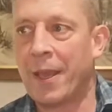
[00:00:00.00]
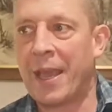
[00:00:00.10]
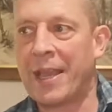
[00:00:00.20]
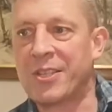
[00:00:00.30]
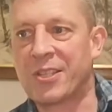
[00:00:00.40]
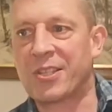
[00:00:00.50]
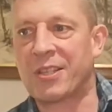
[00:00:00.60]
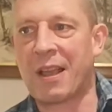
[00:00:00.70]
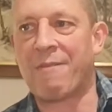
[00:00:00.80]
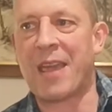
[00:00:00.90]

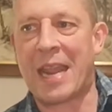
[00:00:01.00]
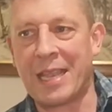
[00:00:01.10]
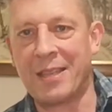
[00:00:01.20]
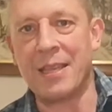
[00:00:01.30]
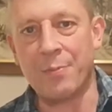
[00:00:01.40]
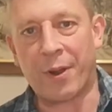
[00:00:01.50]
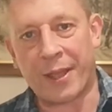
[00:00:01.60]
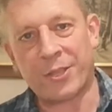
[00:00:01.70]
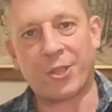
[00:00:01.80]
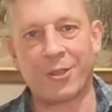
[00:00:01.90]
has a very deep,
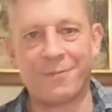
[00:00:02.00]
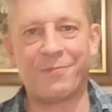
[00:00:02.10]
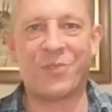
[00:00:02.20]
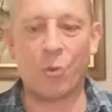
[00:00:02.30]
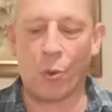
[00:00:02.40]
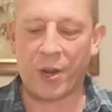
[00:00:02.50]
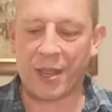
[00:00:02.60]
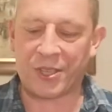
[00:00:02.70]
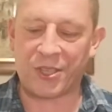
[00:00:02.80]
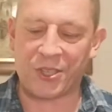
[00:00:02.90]
rich tone, and
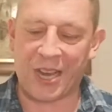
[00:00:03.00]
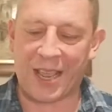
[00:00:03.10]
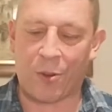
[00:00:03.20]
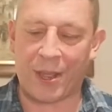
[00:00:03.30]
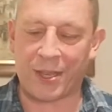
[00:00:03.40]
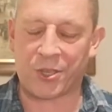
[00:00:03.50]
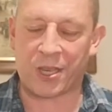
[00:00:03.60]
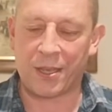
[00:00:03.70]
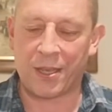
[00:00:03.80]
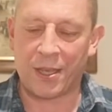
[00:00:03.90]
this one's not quite
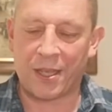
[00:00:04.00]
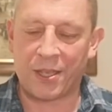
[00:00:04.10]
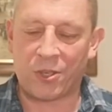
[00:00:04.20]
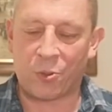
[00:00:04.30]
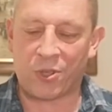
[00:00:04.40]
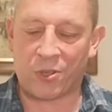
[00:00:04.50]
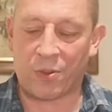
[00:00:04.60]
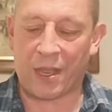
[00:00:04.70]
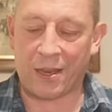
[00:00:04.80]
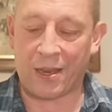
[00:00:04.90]

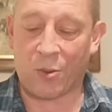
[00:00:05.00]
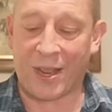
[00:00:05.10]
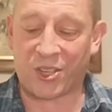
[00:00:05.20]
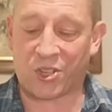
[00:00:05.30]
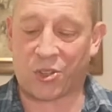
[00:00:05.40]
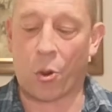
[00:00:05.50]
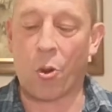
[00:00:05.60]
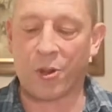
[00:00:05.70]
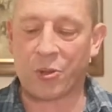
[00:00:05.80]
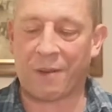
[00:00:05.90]
as
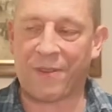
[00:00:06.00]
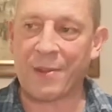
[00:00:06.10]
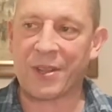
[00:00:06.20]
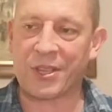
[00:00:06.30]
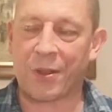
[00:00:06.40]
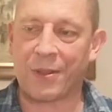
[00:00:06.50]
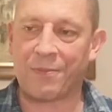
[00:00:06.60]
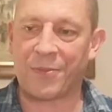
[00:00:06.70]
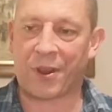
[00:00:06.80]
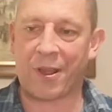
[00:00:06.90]
strong. So I find myself
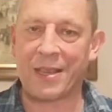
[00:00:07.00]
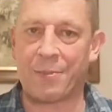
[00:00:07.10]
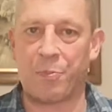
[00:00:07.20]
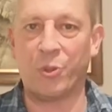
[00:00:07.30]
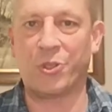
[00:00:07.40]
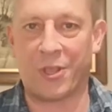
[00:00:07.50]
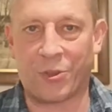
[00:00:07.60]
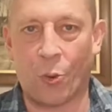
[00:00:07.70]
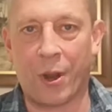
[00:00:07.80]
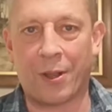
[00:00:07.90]
trying to push the
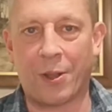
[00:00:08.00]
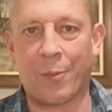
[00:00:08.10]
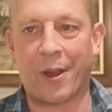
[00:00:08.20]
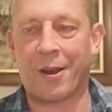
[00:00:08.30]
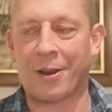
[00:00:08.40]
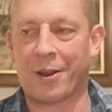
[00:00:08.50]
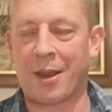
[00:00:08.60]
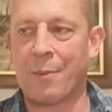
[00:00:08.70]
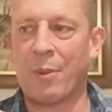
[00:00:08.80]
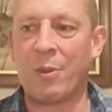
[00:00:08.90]
tone a little bit harder
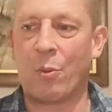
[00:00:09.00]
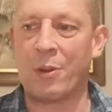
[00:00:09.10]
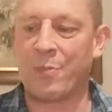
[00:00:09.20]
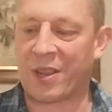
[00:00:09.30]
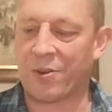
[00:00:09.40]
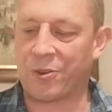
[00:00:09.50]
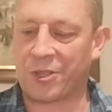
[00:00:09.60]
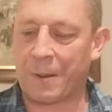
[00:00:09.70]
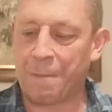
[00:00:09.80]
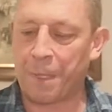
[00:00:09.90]
than I maybe would,
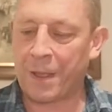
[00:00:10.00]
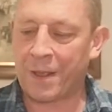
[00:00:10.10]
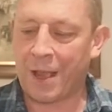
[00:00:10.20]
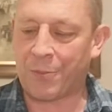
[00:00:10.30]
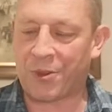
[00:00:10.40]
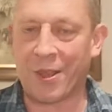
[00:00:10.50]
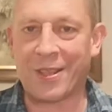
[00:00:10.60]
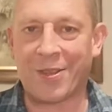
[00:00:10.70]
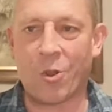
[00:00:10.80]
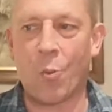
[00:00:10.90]
because I'm trying
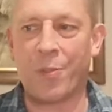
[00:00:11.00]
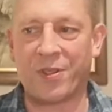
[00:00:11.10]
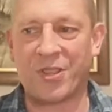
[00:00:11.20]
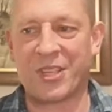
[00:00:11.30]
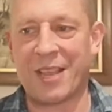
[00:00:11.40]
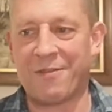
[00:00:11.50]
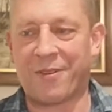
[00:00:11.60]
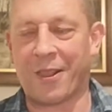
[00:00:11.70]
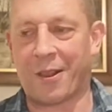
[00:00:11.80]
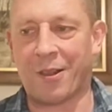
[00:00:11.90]
to compensate
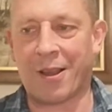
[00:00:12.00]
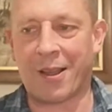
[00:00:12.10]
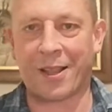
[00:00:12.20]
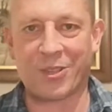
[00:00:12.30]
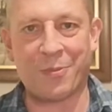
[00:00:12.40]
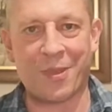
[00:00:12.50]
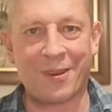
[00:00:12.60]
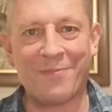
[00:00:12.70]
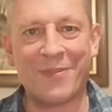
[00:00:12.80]
for the lack of something